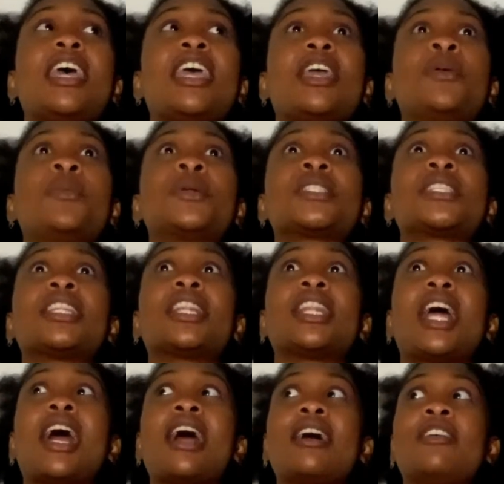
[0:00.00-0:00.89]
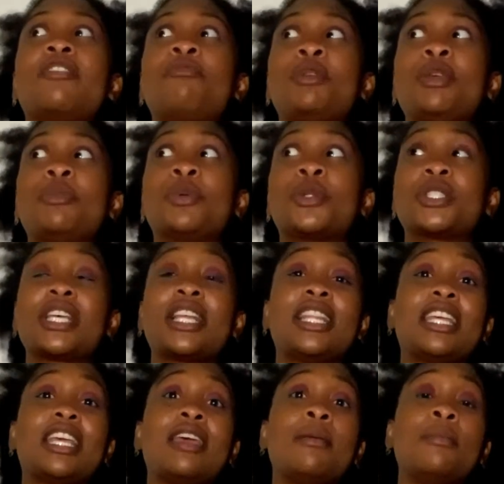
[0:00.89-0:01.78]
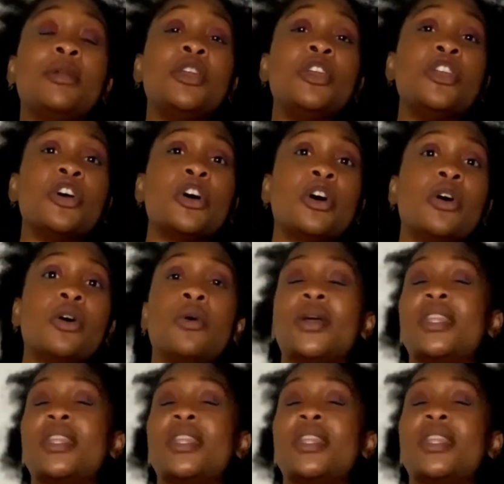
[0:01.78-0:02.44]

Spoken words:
it was a lot of people telling him no,